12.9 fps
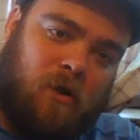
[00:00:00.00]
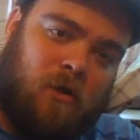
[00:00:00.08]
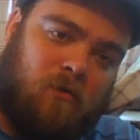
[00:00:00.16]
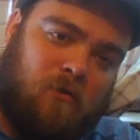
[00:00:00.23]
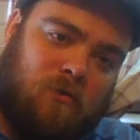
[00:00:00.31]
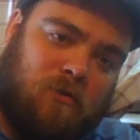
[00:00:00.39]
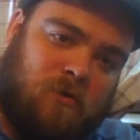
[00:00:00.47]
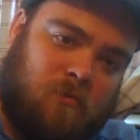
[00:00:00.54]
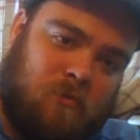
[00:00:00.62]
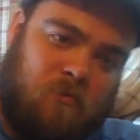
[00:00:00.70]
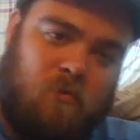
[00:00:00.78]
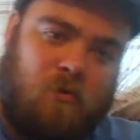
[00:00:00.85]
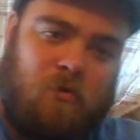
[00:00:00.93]
out, and
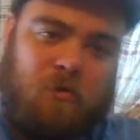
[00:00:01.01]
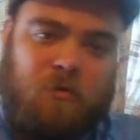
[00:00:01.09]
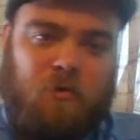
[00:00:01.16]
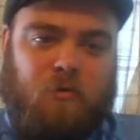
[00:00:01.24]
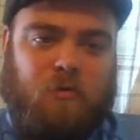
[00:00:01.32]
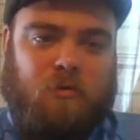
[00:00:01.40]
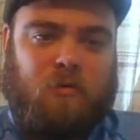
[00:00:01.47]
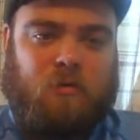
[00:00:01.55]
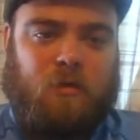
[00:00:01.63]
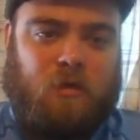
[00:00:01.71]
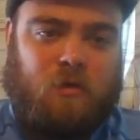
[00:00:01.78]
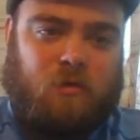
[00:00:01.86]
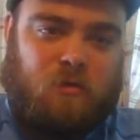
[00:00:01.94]
one or two of the
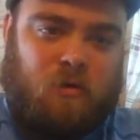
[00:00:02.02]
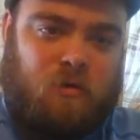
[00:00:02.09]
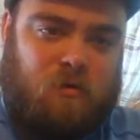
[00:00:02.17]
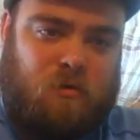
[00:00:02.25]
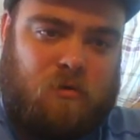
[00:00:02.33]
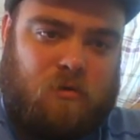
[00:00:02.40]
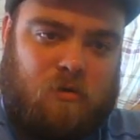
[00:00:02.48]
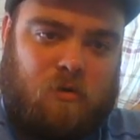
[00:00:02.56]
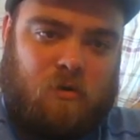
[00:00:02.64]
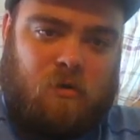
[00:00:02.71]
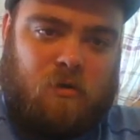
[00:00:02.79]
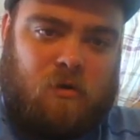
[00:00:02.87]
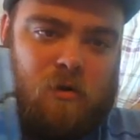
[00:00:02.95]
stickers are
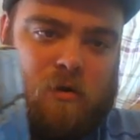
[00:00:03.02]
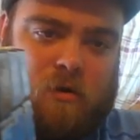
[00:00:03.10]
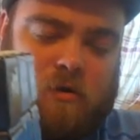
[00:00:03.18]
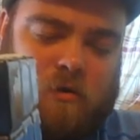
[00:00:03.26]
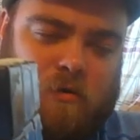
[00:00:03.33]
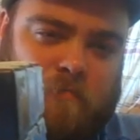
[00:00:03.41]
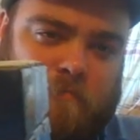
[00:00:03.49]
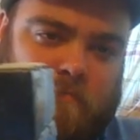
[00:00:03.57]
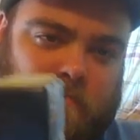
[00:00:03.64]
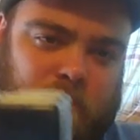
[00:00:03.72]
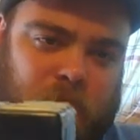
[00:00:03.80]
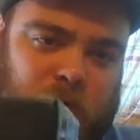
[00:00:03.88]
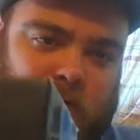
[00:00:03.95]

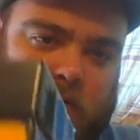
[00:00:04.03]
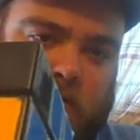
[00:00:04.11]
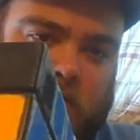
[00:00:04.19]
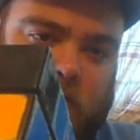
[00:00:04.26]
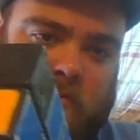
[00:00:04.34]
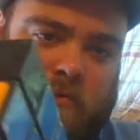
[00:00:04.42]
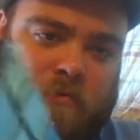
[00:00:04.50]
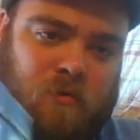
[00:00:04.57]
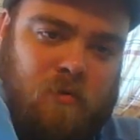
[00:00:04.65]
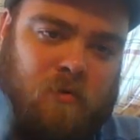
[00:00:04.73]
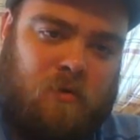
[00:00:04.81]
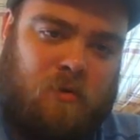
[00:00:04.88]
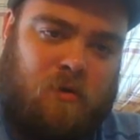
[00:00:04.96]
missing.
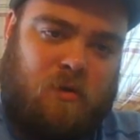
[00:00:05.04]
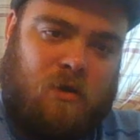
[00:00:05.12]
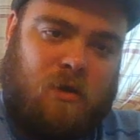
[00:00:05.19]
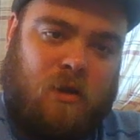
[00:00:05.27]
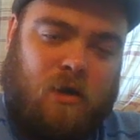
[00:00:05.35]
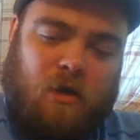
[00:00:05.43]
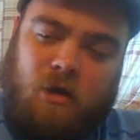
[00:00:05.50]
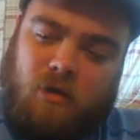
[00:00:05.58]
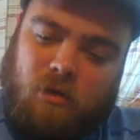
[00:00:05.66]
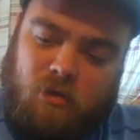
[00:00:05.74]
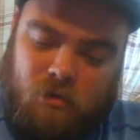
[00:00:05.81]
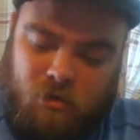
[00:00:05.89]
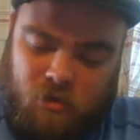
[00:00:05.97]
And I got
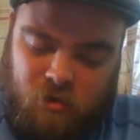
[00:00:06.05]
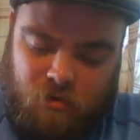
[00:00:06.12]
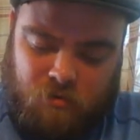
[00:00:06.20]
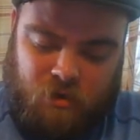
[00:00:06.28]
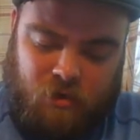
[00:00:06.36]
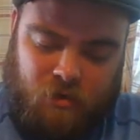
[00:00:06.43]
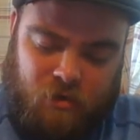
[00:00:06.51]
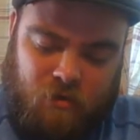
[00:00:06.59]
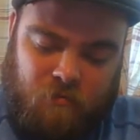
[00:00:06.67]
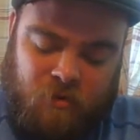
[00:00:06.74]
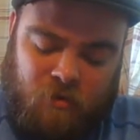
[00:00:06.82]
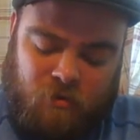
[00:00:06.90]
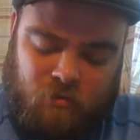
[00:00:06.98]
here lately.
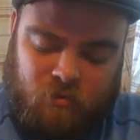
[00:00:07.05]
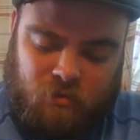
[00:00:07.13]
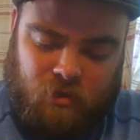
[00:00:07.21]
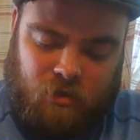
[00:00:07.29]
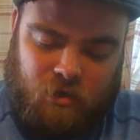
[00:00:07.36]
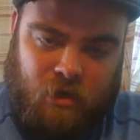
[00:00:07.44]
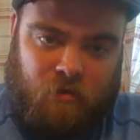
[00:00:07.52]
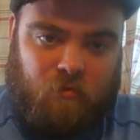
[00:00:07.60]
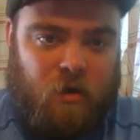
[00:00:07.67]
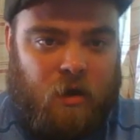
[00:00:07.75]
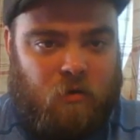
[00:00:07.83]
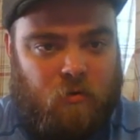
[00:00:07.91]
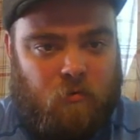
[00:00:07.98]
I've been seeing how
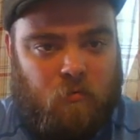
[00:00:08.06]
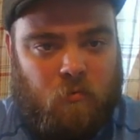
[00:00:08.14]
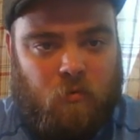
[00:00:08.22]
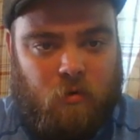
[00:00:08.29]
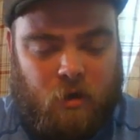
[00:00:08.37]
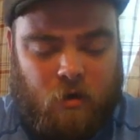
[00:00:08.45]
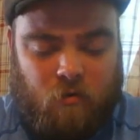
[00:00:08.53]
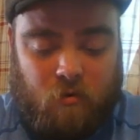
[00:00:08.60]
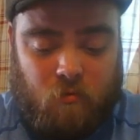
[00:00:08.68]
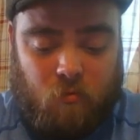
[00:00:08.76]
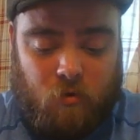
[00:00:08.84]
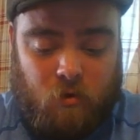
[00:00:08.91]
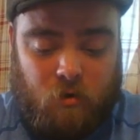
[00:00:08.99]
it
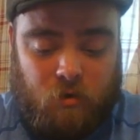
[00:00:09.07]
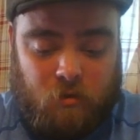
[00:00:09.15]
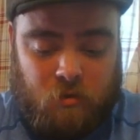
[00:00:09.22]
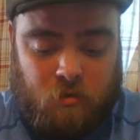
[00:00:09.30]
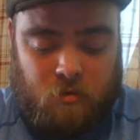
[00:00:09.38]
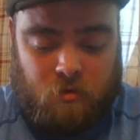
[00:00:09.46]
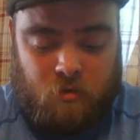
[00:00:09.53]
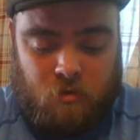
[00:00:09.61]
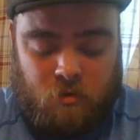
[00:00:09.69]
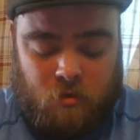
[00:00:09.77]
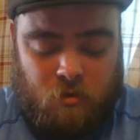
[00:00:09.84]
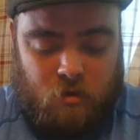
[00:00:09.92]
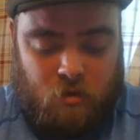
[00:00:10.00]
worked,
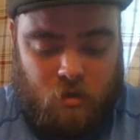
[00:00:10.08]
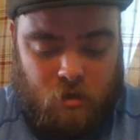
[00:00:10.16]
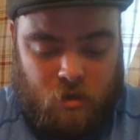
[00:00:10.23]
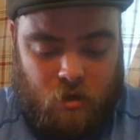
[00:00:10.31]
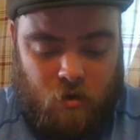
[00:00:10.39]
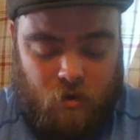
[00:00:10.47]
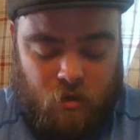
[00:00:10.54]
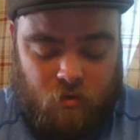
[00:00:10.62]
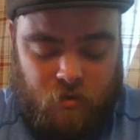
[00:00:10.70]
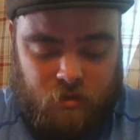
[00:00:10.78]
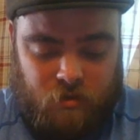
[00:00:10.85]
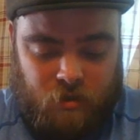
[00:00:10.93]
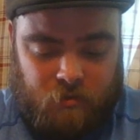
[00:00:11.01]
how
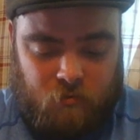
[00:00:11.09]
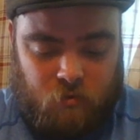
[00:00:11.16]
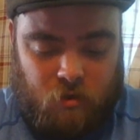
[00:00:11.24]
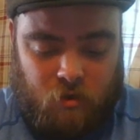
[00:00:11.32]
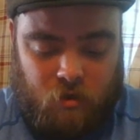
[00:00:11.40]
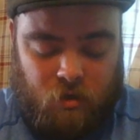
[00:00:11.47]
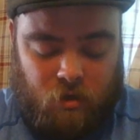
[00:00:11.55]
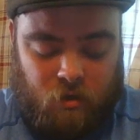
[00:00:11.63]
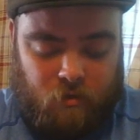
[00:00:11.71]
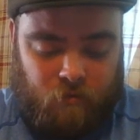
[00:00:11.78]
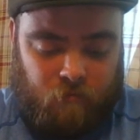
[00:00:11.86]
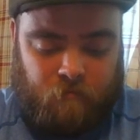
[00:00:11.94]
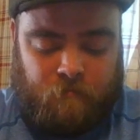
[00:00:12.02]
these things work,
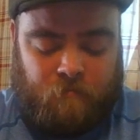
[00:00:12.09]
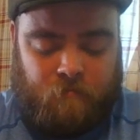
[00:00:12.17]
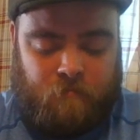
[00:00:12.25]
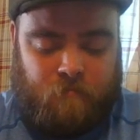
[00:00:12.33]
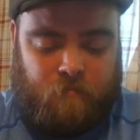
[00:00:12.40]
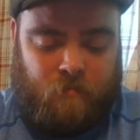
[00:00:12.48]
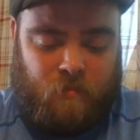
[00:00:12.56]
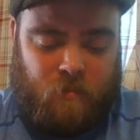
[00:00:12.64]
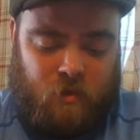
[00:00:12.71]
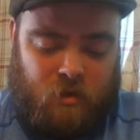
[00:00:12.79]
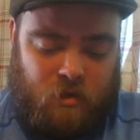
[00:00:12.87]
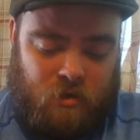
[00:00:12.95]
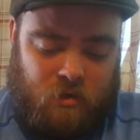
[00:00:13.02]
and
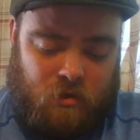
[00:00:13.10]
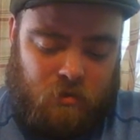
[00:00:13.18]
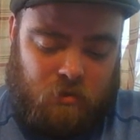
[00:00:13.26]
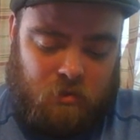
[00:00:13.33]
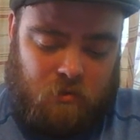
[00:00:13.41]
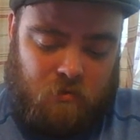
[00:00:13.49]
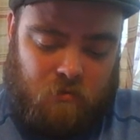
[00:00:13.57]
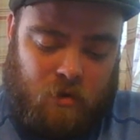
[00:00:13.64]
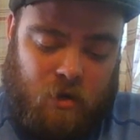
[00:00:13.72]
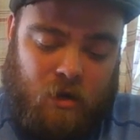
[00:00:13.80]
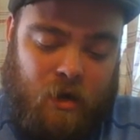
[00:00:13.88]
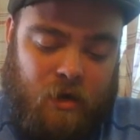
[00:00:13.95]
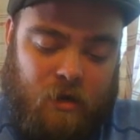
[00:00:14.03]
so
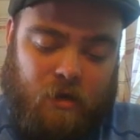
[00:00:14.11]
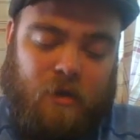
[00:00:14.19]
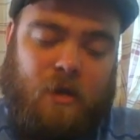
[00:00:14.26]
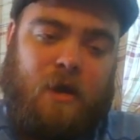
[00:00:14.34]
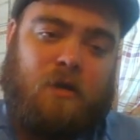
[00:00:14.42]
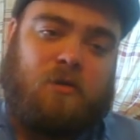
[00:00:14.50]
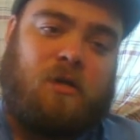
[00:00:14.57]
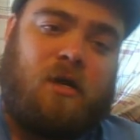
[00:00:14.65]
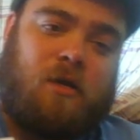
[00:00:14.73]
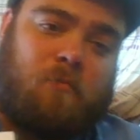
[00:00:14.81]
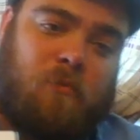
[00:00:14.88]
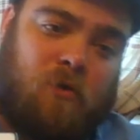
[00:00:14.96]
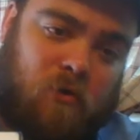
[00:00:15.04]
I kind of
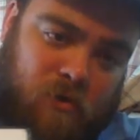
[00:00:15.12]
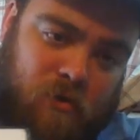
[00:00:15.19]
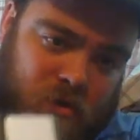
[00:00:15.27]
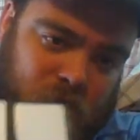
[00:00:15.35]
broke it